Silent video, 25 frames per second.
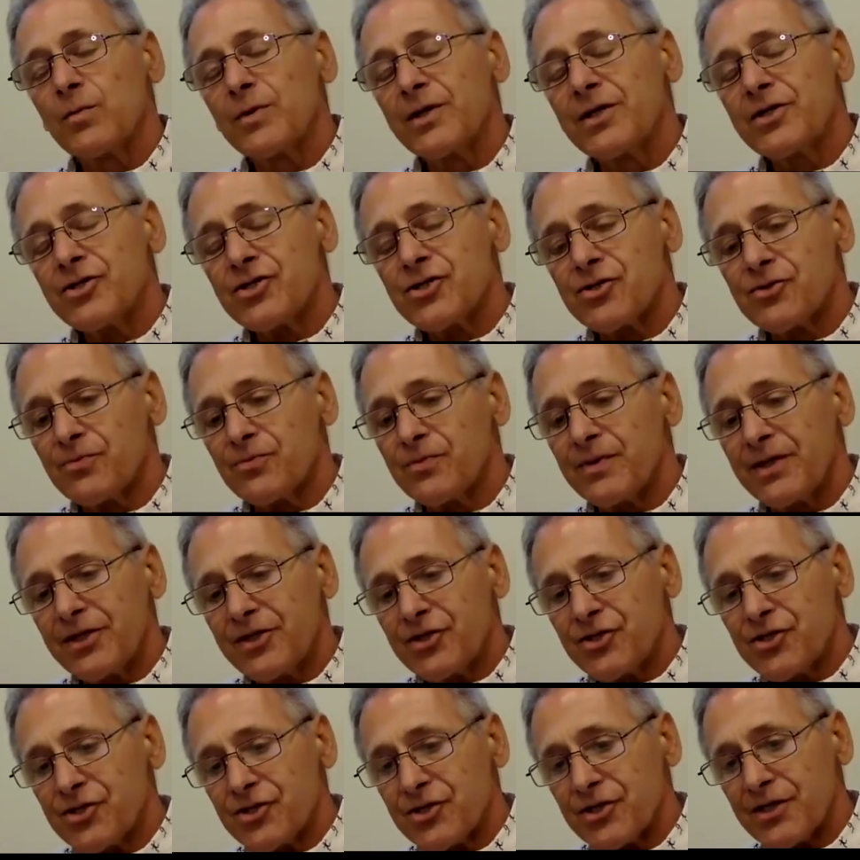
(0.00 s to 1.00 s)
which
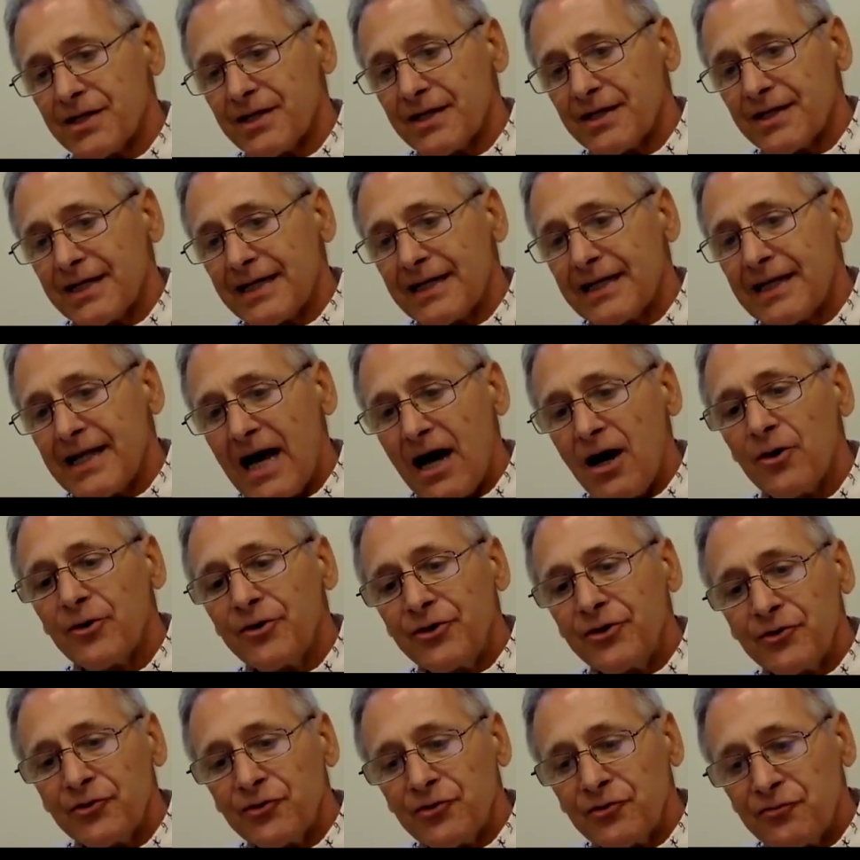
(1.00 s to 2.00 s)
which allow
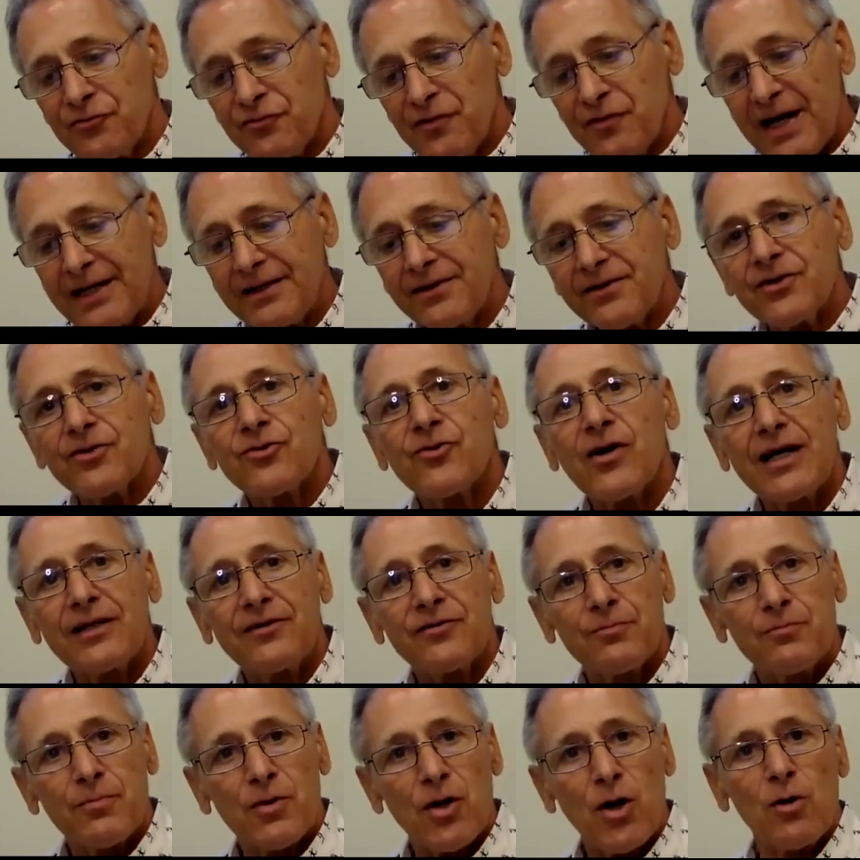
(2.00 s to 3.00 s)
you to find the
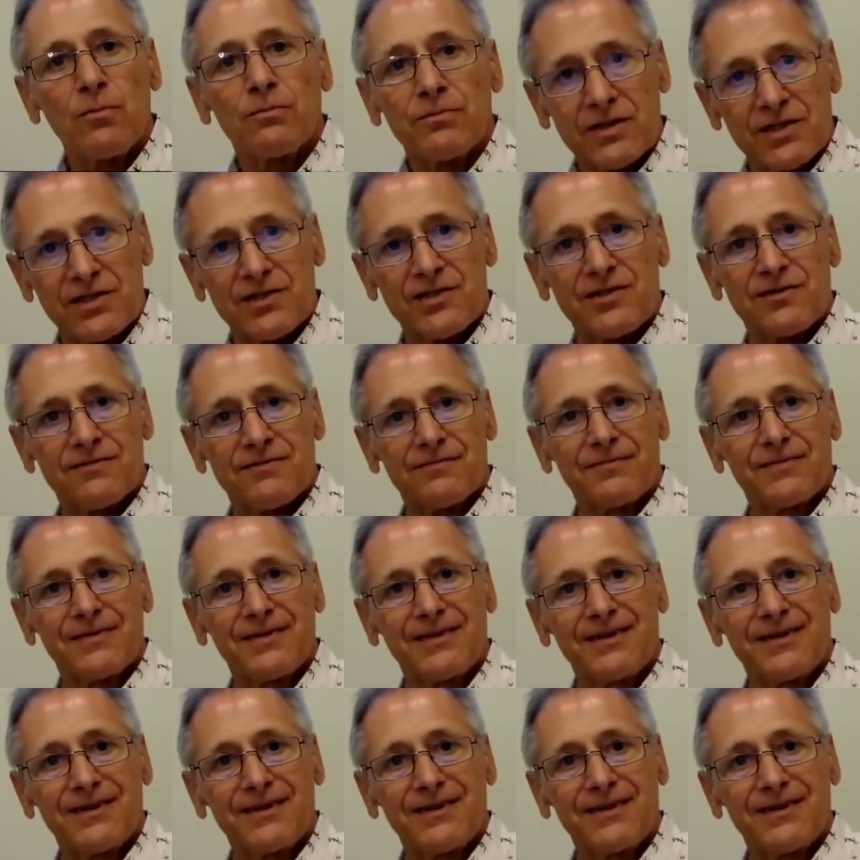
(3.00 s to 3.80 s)
right prompts,